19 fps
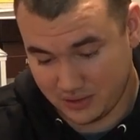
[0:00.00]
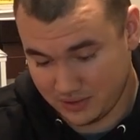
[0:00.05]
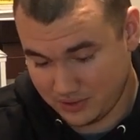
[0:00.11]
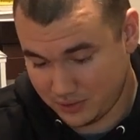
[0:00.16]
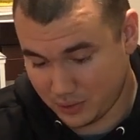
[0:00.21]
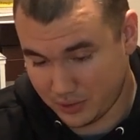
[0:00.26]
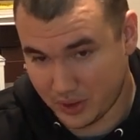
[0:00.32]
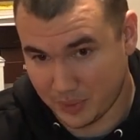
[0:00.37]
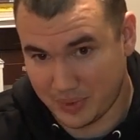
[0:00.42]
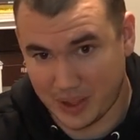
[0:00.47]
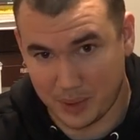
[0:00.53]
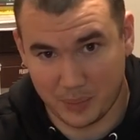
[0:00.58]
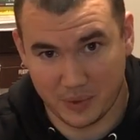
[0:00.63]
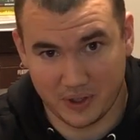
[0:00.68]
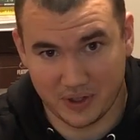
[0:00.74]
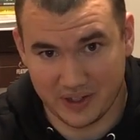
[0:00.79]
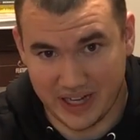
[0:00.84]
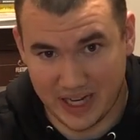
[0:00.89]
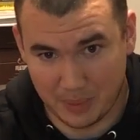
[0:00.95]
toilet
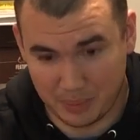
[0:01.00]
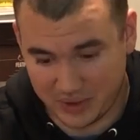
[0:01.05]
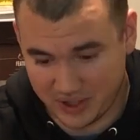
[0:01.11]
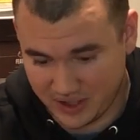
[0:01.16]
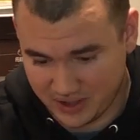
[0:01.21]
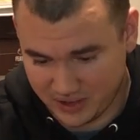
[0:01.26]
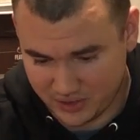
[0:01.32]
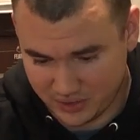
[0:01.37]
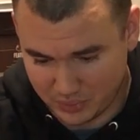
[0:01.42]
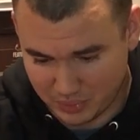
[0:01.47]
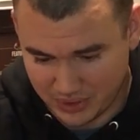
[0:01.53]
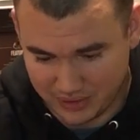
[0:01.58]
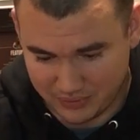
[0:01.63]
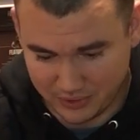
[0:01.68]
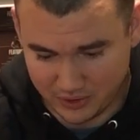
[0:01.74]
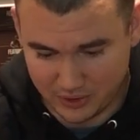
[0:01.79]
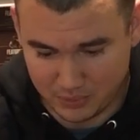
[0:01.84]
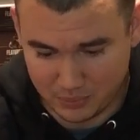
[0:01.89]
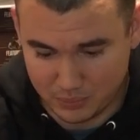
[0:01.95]
paper, napkins,
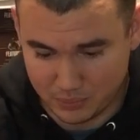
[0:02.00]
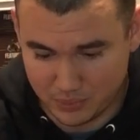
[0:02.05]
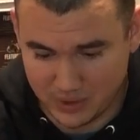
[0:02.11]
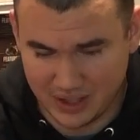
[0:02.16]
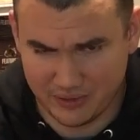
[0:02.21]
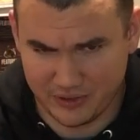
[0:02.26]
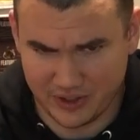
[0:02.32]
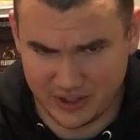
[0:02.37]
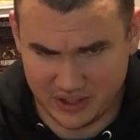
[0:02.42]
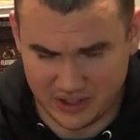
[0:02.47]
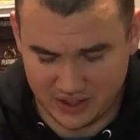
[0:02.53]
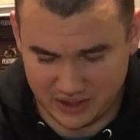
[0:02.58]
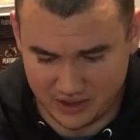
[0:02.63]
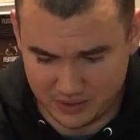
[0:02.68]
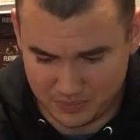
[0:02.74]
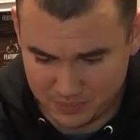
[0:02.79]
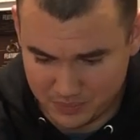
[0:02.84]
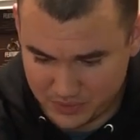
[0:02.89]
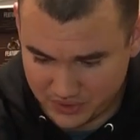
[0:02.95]
whatever you need
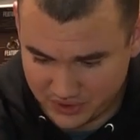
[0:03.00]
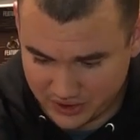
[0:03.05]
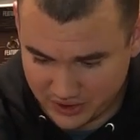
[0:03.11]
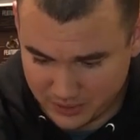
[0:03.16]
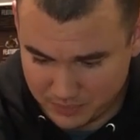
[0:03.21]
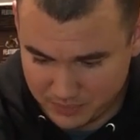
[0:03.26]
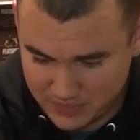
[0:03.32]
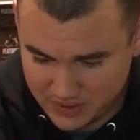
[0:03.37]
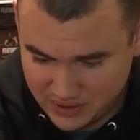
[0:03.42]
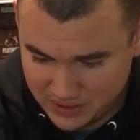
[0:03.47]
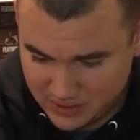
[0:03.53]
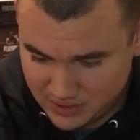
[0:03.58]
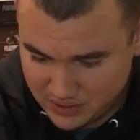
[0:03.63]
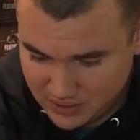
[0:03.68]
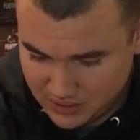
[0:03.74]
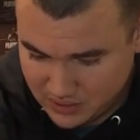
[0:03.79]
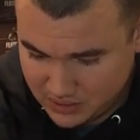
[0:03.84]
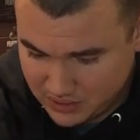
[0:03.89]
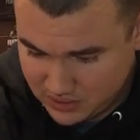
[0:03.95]
it. So,
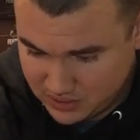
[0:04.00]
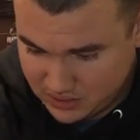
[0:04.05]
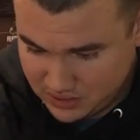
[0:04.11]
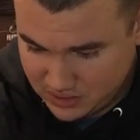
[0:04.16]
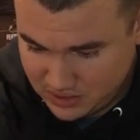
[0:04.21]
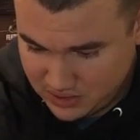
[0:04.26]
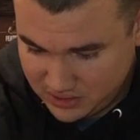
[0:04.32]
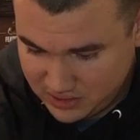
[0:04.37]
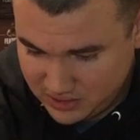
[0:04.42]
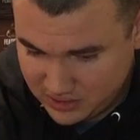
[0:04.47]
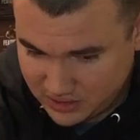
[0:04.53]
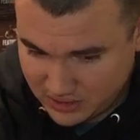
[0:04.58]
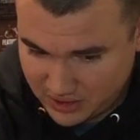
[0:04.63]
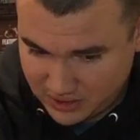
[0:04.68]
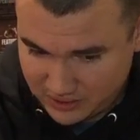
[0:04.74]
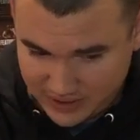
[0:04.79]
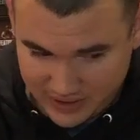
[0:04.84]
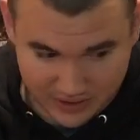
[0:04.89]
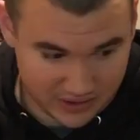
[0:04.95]
all
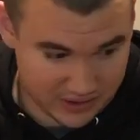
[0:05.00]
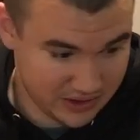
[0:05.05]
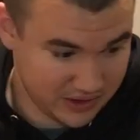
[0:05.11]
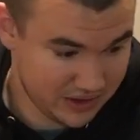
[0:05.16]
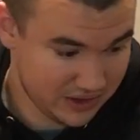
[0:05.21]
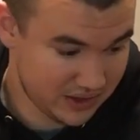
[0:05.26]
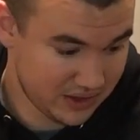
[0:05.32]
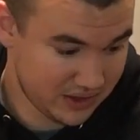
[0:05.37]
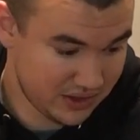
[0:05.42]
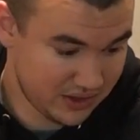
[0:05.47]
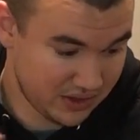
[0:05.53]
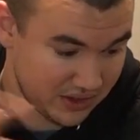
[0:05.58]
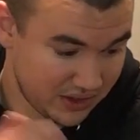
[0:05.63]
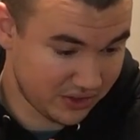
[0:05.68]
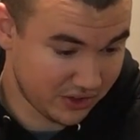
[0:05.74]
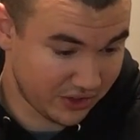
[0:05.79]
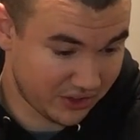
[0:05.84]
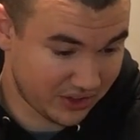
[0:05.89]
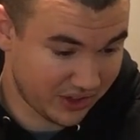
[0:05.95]
right,
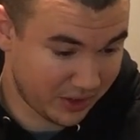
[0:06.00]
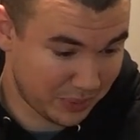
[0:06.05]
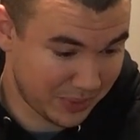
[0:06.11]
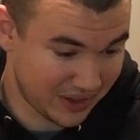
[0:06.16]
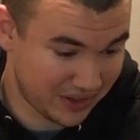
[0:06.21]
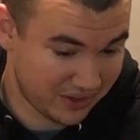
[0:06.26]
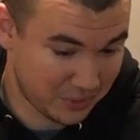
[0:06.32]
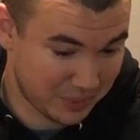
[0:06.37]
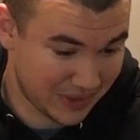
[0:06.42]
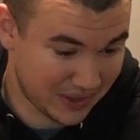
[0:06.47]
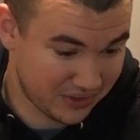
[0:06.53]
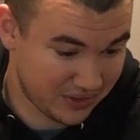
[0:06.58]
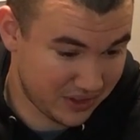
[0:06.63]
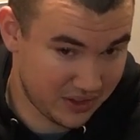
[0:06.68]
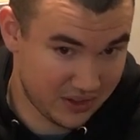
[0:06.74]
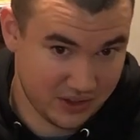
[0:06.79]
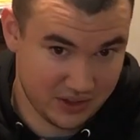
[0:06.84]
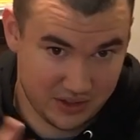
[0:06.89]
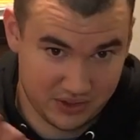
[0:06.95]
this looks like it's about
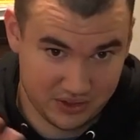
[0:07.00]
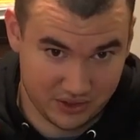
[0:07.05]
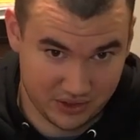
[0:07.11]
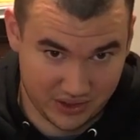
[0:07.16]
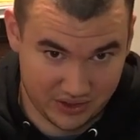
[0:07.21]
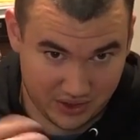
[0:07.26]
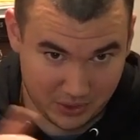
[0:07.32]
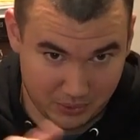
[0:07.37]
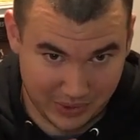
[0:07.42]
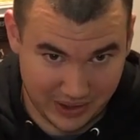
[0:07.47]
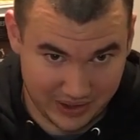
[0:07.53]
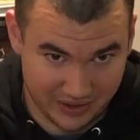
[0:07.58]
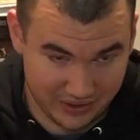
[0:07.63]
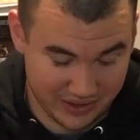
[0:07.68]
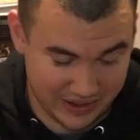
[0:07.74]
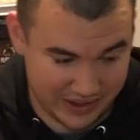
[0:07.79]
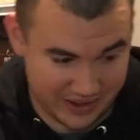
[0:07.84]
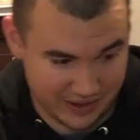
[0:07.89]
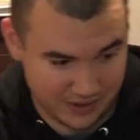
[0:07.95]
done, so let's get right into
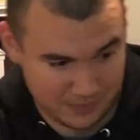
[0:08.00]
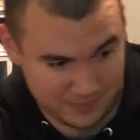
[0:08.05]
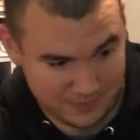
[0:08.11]
that.